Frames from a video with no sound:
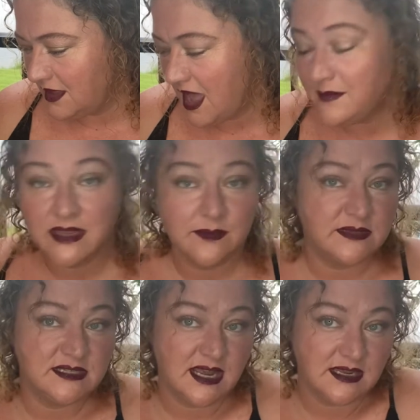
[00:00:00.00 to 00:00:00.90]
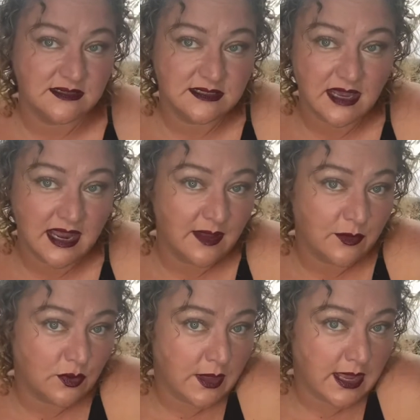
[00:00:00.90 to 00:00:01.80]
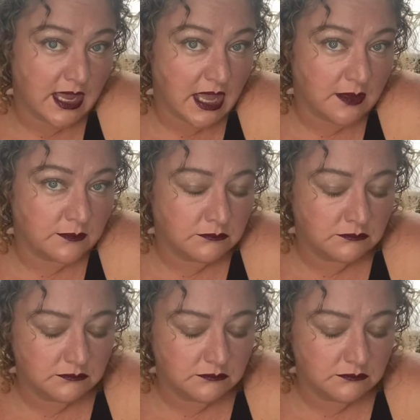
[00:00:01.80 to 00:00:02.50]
make mistakes. I am who I am.